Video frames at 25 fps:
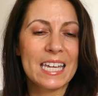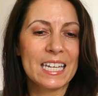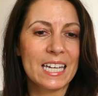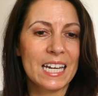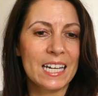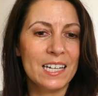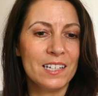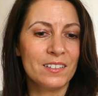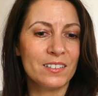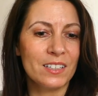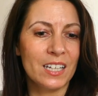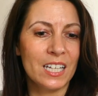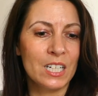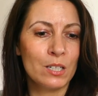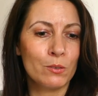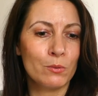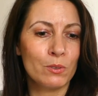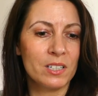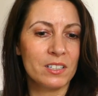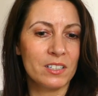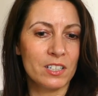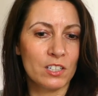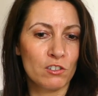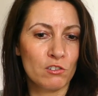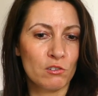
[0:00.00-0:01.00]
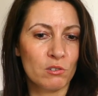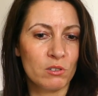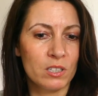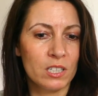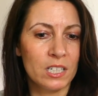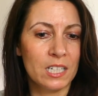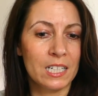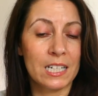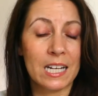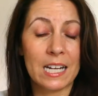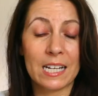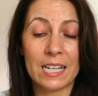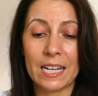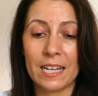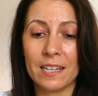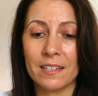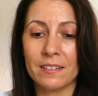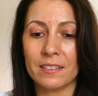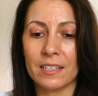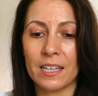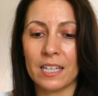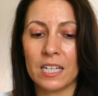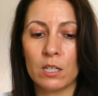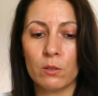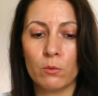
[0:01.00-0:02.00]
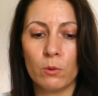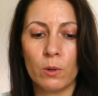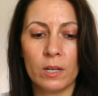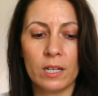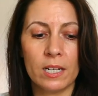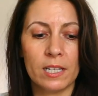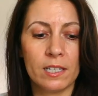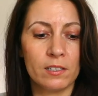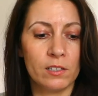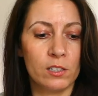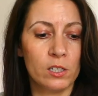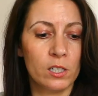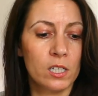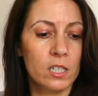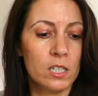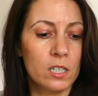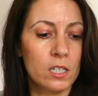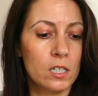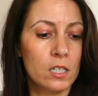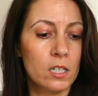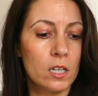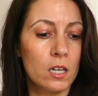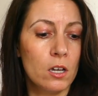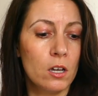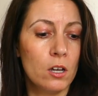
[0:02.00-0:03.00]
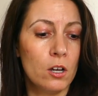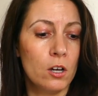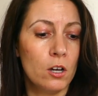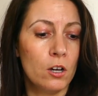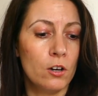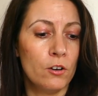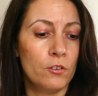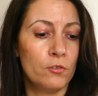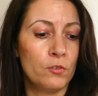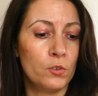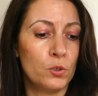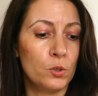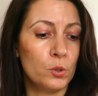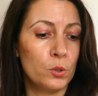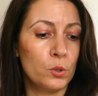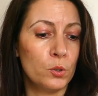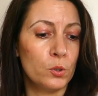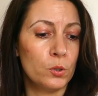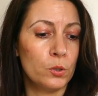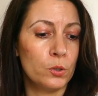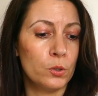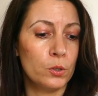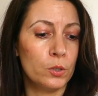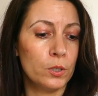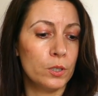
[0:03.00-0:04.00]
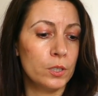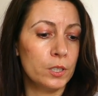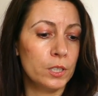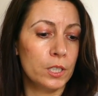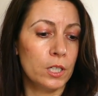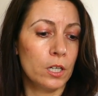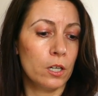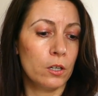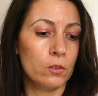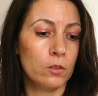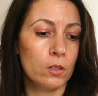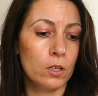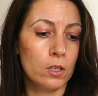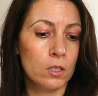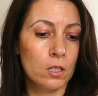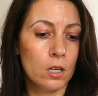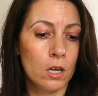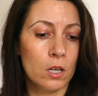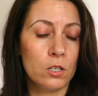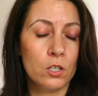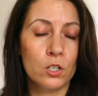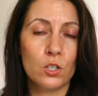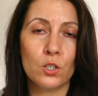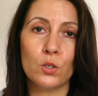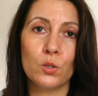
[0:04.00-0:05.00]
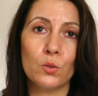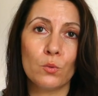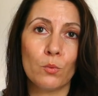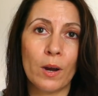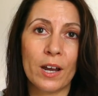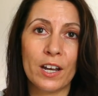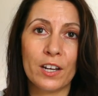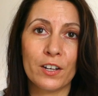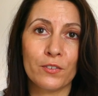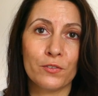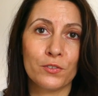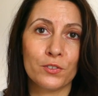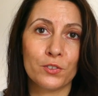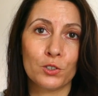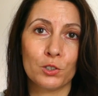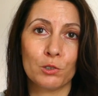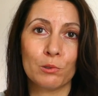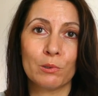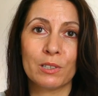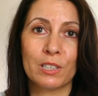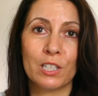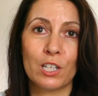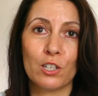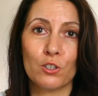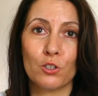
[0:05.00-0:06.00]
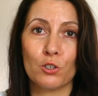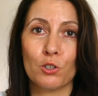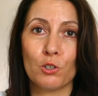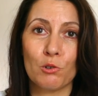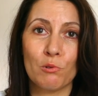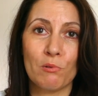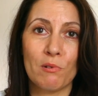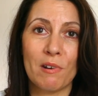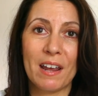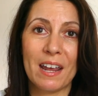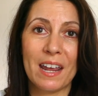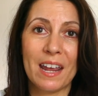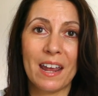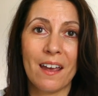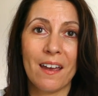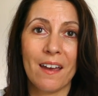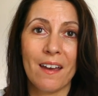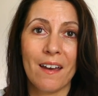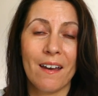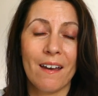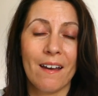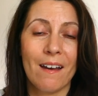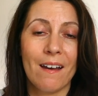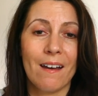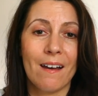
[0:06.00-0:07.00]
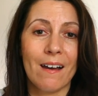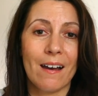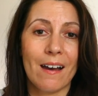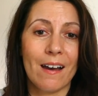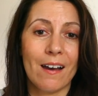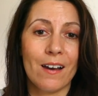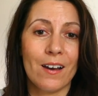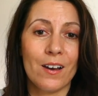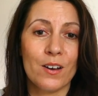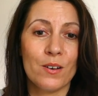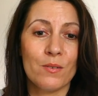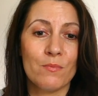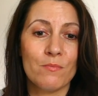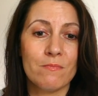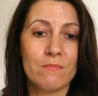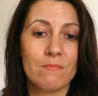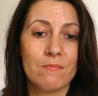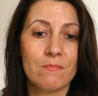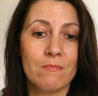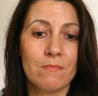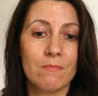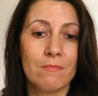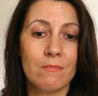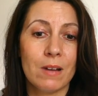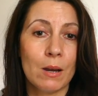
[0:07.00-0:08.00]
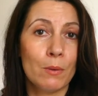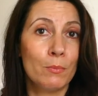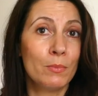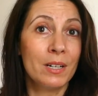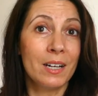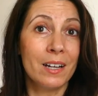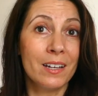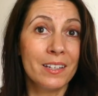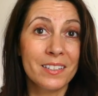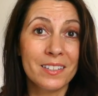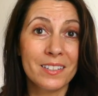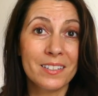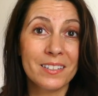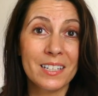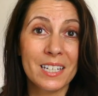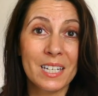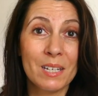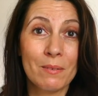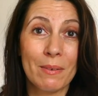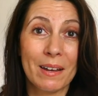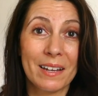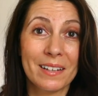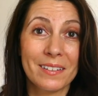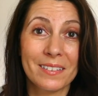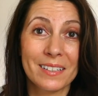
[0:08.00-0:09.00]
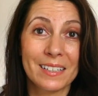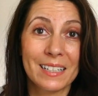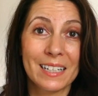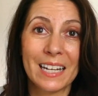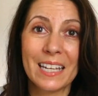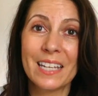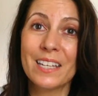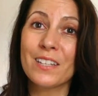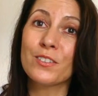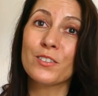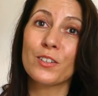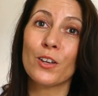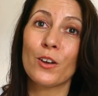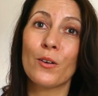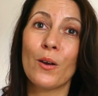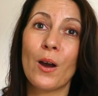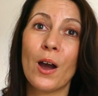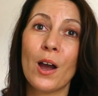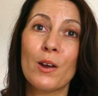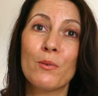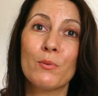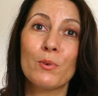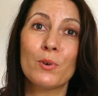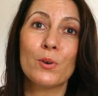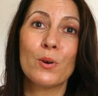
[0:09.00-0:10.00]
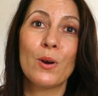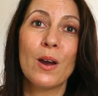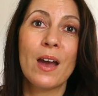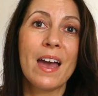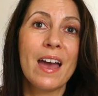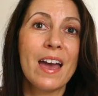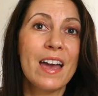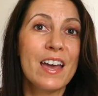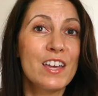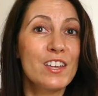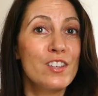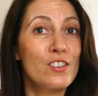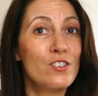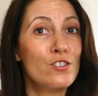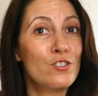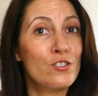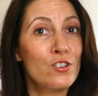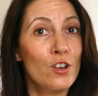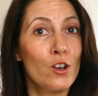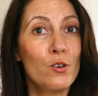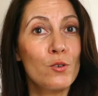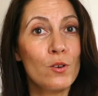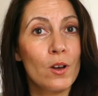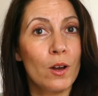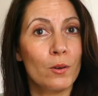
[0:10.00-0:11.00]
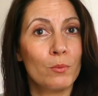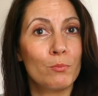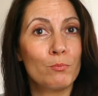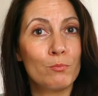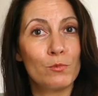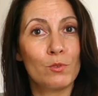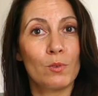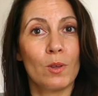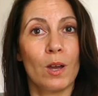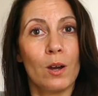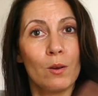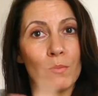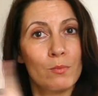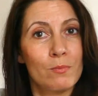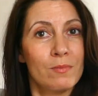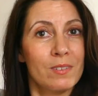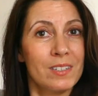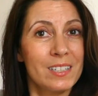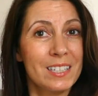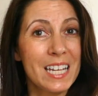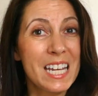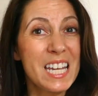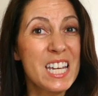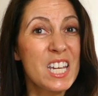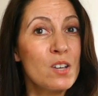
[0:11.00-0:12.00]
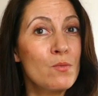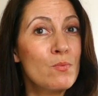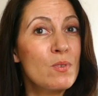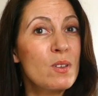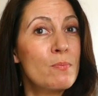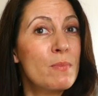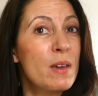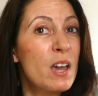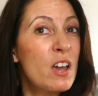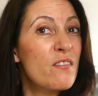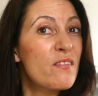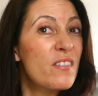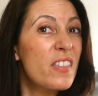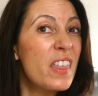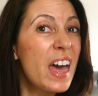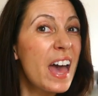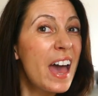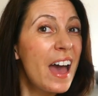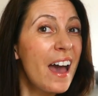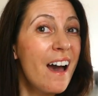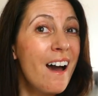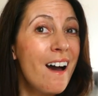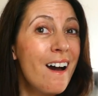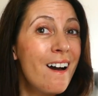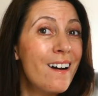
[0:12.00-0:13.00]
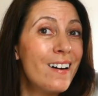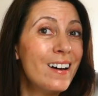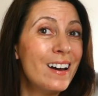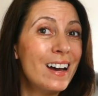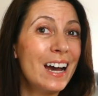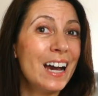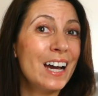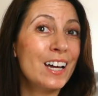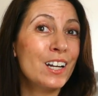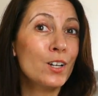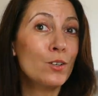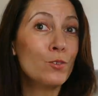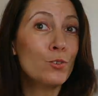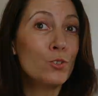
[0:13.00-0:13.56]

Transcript: case anyone is interested in case anyone is looking for you know a, a new way of storing their jewellery um, and would like to see basically so I will show I'll, I'll take you with me over there and I'll